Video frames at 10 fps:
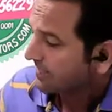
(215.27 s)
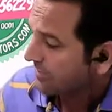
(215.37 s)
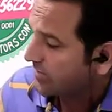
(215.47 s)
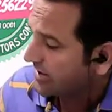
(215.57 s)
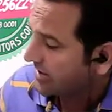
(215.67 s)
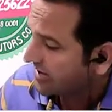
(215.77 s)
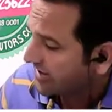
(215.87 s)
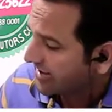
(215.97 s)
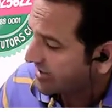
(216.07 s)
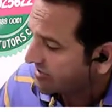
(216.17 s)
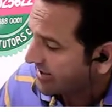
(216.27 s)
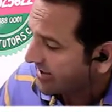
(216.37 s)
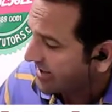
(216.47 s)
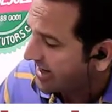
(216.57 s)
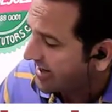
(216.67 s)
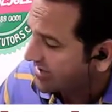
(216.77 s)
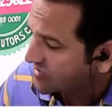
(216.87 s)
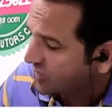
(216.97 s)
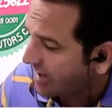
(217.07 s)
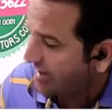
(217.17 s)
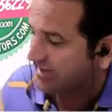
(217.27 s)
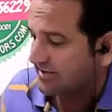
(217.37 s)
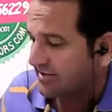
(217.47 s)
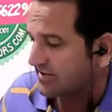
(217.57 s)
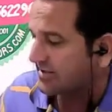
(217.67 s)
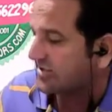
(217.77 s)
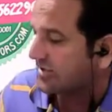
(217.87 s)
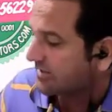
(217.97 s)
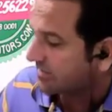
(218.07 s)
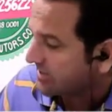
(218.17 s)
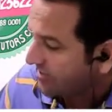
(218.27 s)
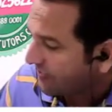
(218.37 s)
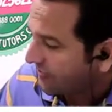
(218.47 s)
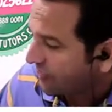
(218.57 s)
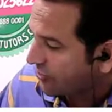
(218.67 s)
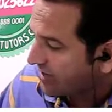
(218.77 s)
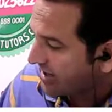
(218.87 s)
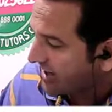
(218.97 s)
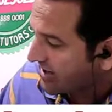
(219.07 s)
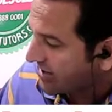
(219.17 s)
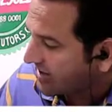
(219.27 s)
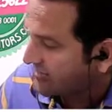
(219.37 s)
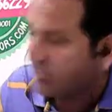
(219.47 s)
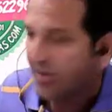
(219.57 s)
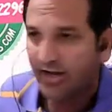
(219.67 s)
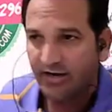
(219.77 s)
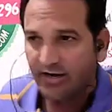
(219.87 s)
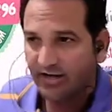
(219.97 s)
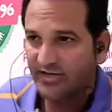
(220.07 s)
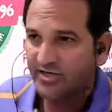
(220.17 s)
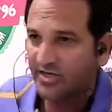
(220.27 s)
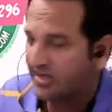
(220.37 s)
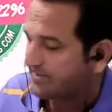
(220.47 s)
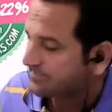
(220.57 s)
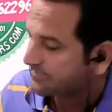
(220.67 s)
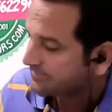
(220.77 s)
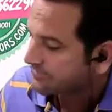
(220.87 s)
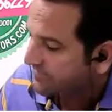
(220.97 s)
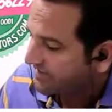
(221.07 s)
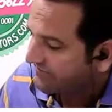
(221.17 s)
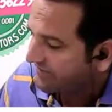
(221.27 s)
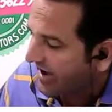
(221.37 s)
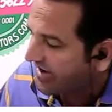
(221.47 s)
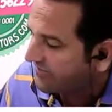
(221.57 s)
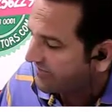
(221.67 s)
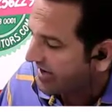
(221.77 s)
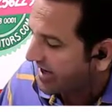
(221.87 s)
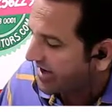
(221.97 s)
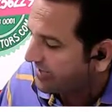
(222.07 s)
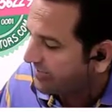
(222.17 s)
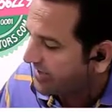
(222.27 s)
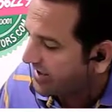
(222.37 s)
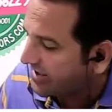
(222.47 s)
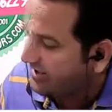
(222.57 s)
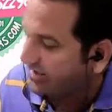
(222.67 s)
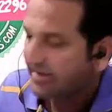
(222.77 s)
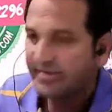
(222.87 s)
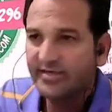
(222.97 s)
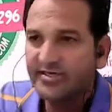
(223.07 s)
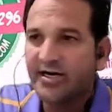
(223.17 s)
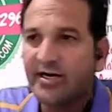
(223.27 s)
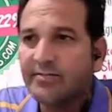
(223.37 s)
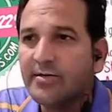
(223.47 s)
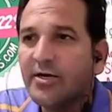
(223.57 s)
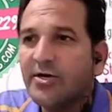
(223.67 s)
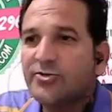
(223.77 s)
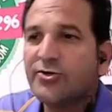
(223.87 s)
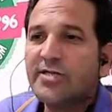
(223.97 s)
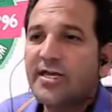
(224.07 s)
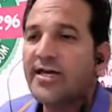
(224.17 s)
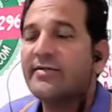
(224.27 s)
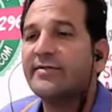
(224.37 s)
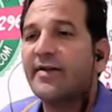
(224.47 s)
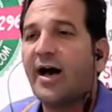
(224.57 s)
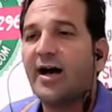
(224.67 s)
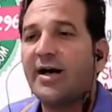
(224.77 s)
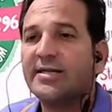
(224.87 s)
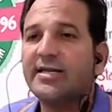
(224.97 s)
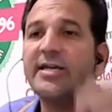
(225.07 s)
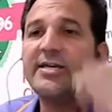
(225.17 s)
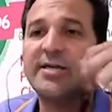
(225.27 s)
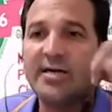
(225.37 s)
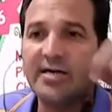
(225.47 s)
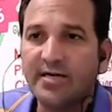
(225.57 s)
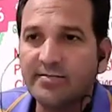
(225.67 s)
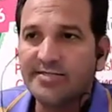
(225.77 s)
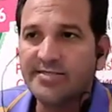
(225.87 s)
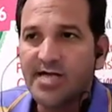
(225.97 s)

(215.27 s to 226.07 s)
We write 3xy, this is a term. 4n square is a term. 5ab is a term. So these are the terms.